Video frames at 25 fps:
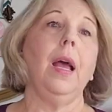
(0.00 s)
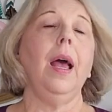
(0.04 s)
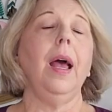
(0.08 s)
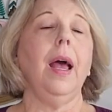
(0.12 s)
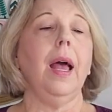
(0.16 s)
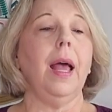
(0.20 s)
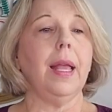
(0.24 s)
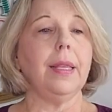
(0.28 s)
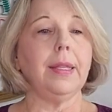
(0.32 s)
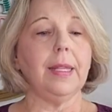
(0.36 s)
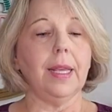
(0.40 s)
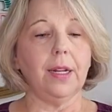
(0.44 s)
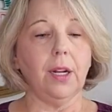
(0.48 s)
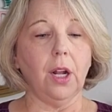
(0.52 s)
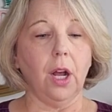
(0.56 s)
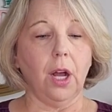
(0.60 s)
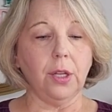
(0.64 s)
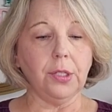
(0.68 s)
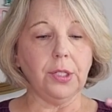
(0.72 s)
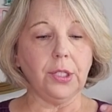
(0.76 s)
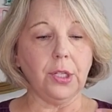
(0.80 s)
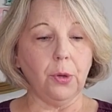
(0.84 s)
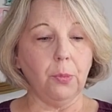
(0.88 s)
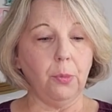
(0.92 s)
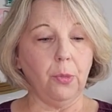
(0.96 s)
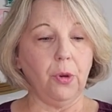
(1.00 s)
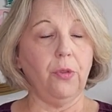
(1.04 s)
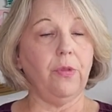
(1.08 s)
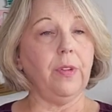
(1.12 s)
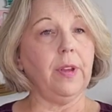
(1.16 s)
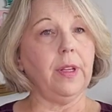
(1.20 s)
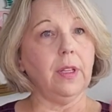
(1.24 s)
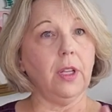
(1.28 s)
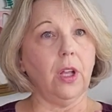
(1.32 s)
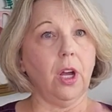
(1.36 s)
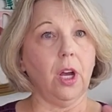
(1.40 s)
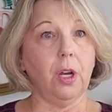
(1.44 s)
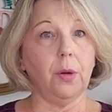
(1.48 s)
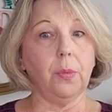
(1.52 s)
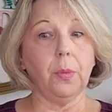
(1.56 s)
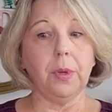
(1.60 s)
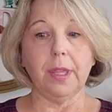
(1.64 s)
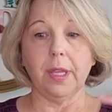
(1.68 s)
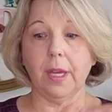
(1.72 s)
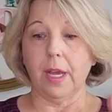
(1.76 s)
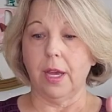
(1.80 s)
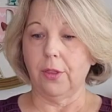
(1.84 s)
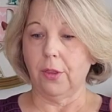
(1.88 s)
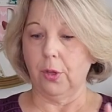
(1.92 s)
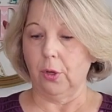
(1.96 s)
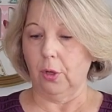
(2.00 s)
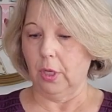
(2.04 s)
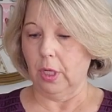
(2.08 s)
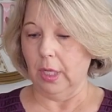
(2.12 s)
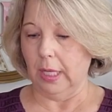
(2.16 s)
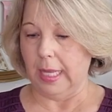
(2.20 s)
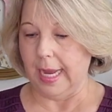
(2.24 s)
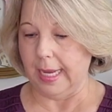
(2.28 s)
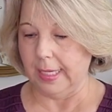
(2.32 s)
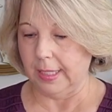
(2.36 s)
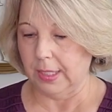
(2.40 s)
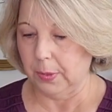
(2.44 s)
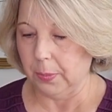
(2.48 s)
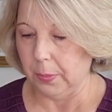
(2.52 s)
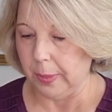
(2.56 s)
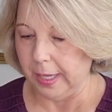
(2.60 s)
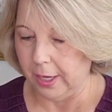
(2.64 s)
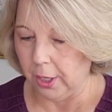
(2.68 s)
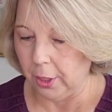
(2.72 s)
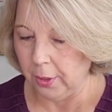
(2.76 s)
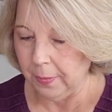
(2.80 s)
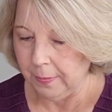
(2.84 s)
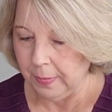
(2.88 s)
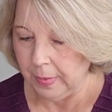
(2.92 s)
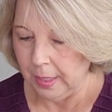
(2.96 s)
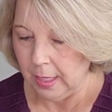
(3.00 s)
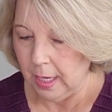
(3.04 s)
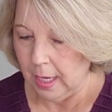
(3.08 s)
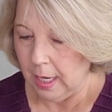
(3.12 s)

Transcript: And then also moving along with other glassware,